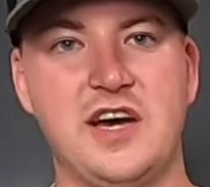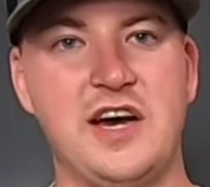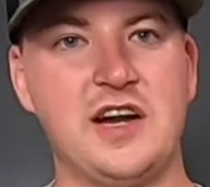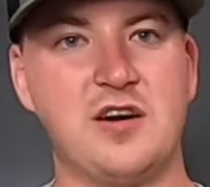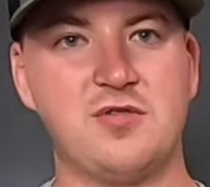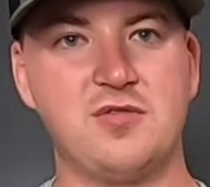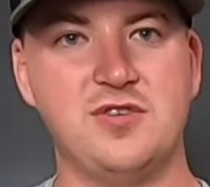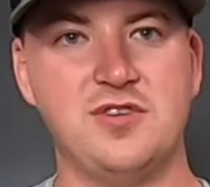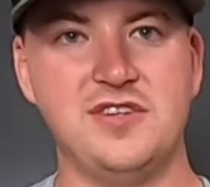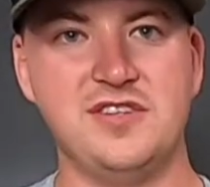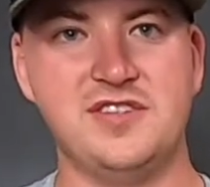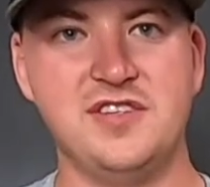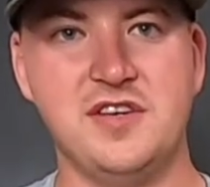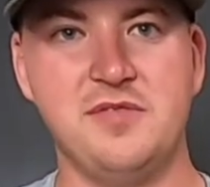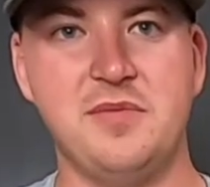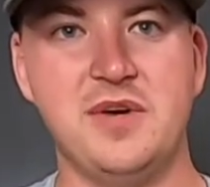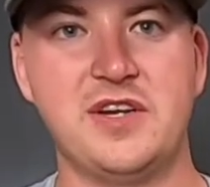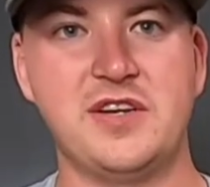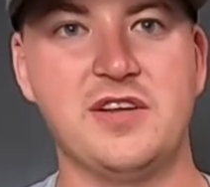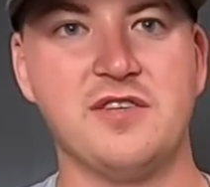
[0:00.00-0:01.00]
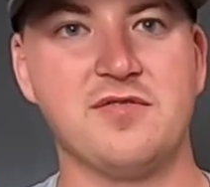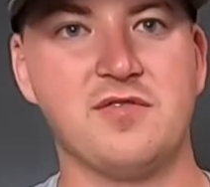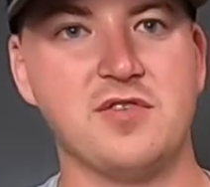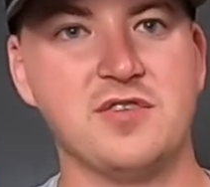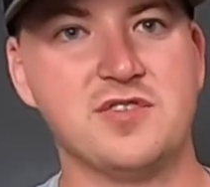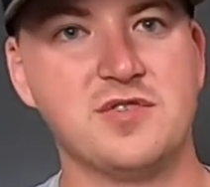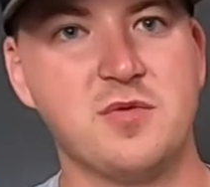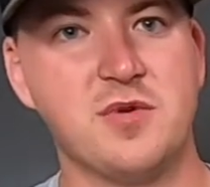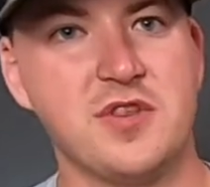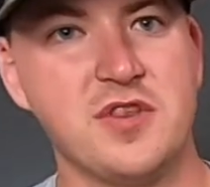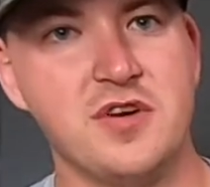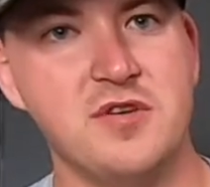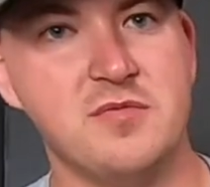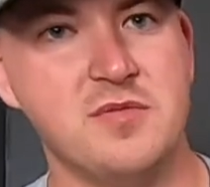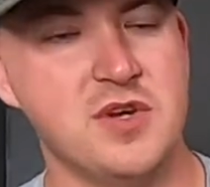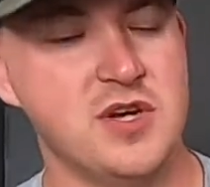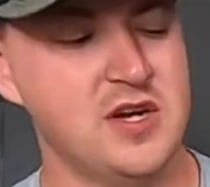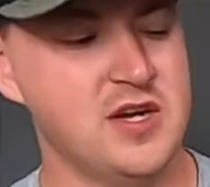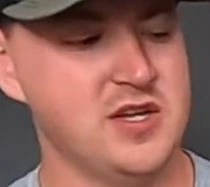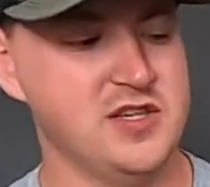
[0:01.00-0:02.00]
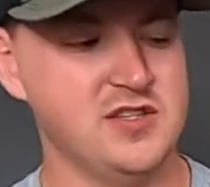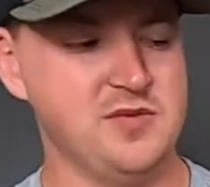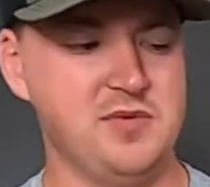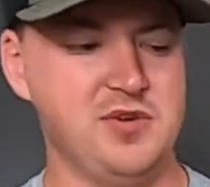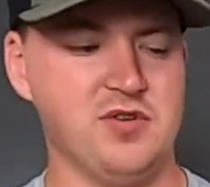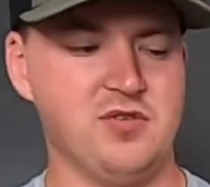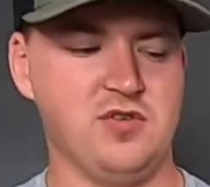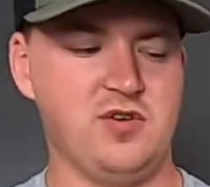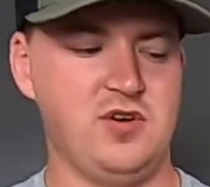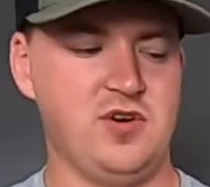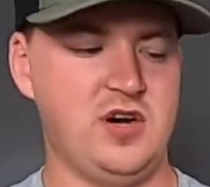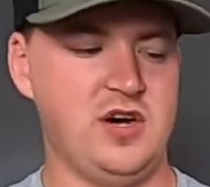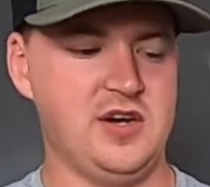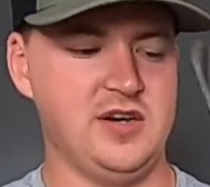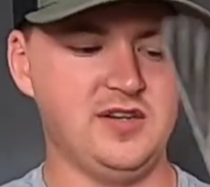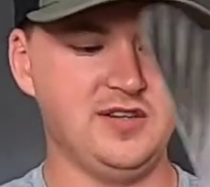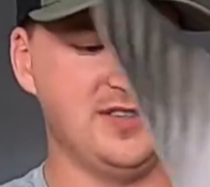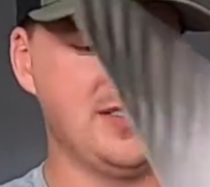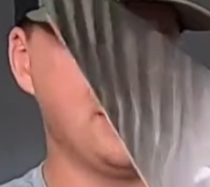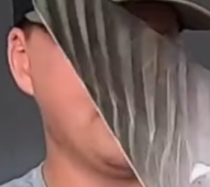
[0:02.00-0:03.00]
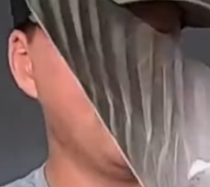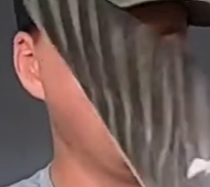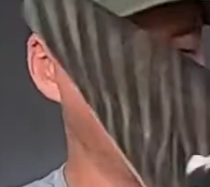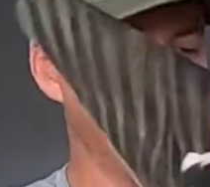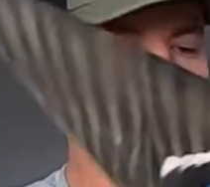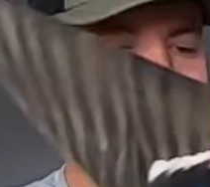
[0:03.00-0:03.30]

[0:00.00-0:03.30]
I don't really see a big difference with them, to be real honest.